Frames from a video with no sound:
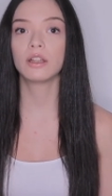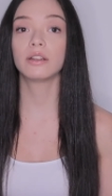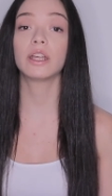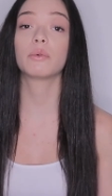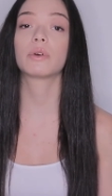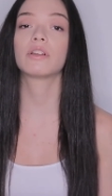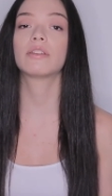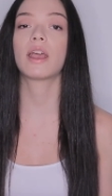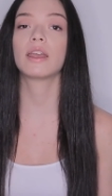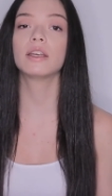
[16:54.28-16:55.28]
they were
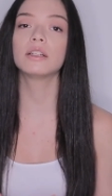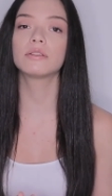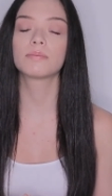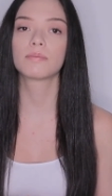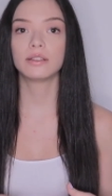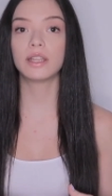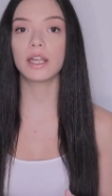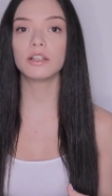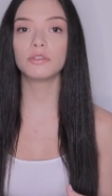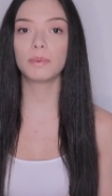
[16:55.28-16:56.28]
saying,
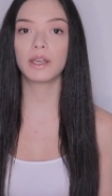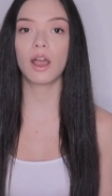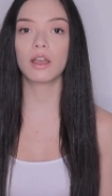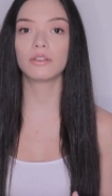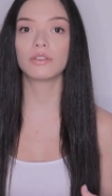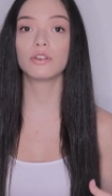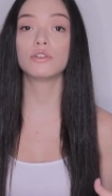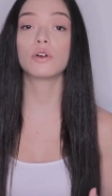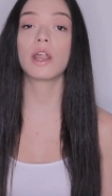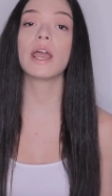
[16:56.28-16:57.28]
that is because
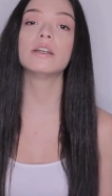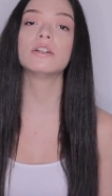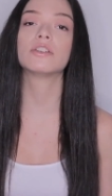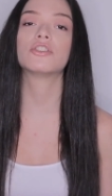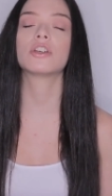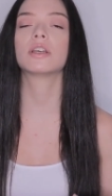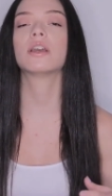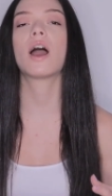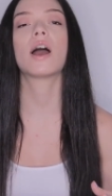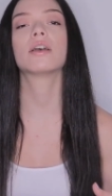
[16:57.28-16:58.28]
your energy
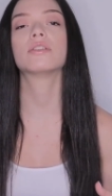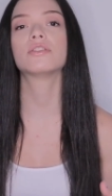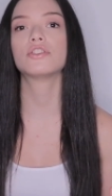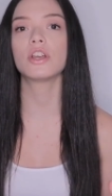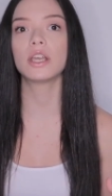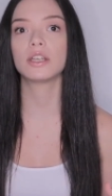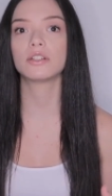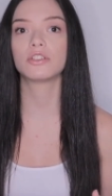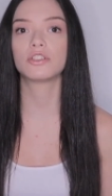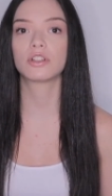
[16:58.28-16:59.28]
has
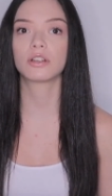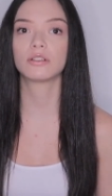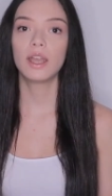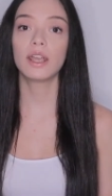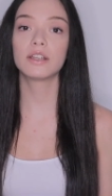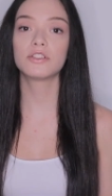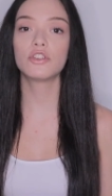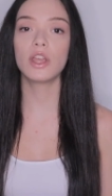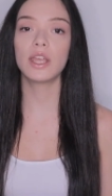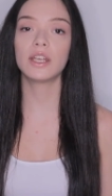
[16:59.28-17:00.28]
changed. And
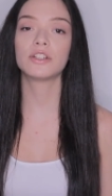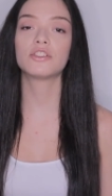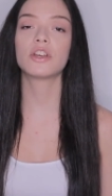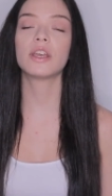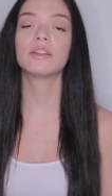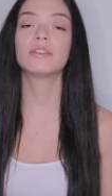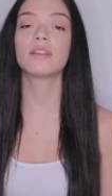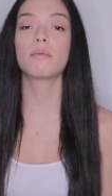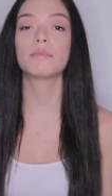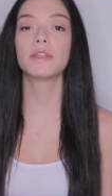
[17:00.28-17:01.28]
change is
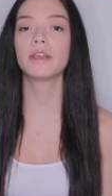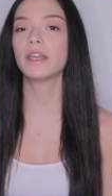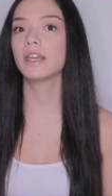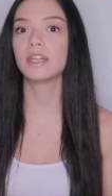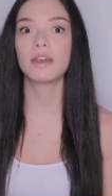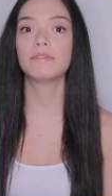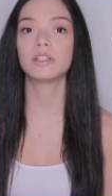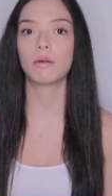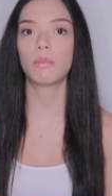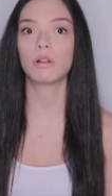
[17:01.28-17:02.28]
something
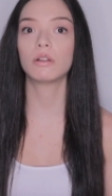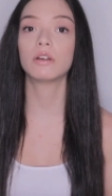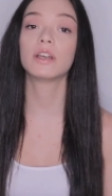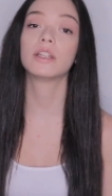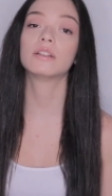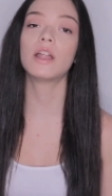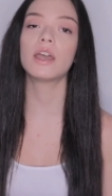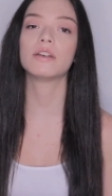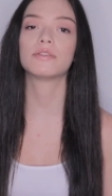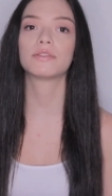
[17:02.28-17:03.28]
inevitable in
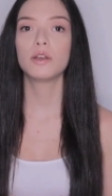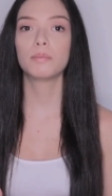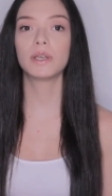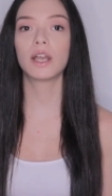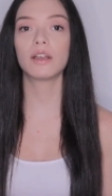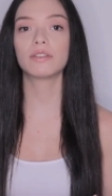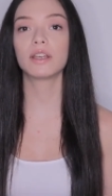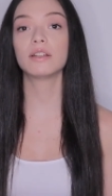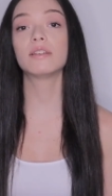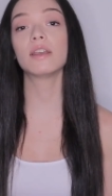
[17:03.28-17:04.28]
life, because
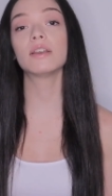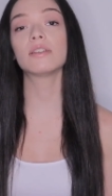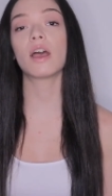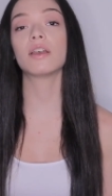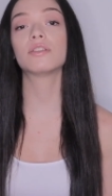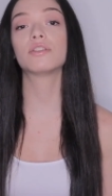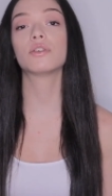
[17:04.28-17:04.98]
it takes us